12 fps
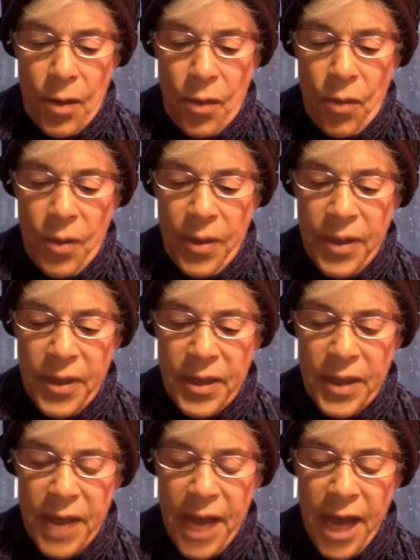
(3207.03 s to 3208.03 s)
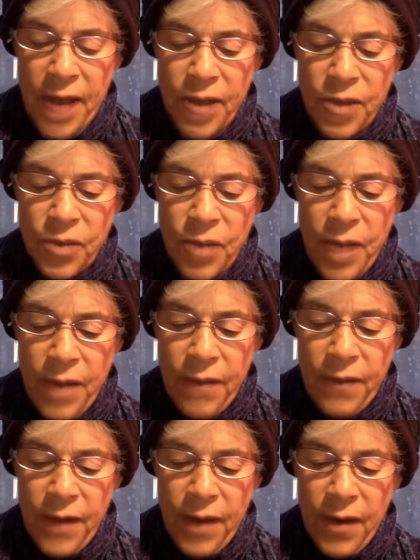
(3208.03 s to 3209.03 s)
When the detached
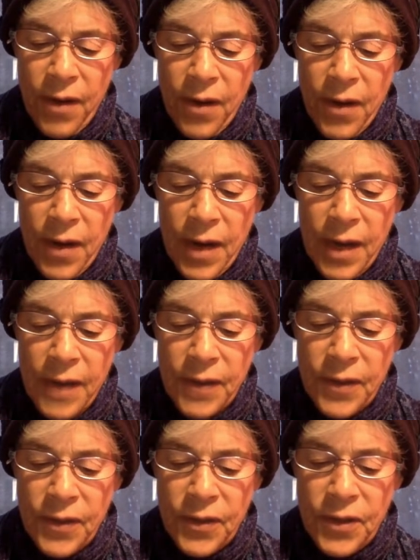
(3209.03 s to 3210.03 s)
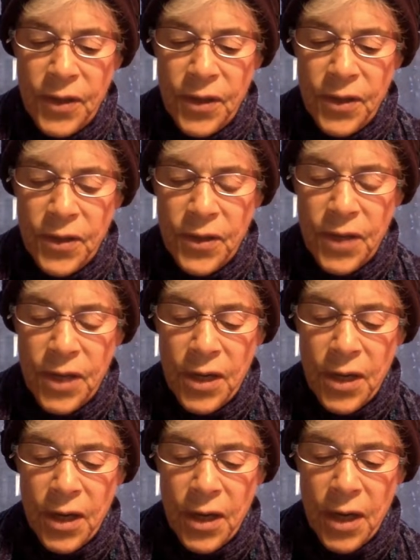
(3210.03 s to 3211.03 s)
wayfarer and sincere
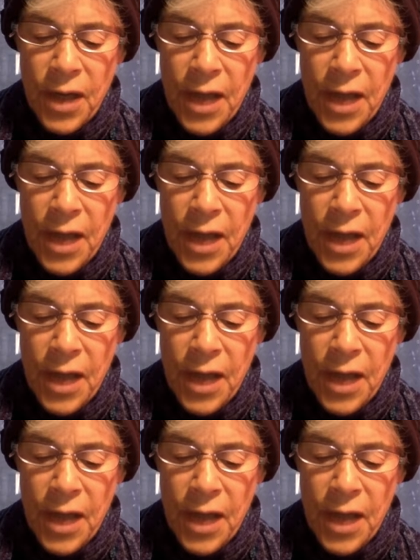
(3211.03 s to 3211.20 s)
seeker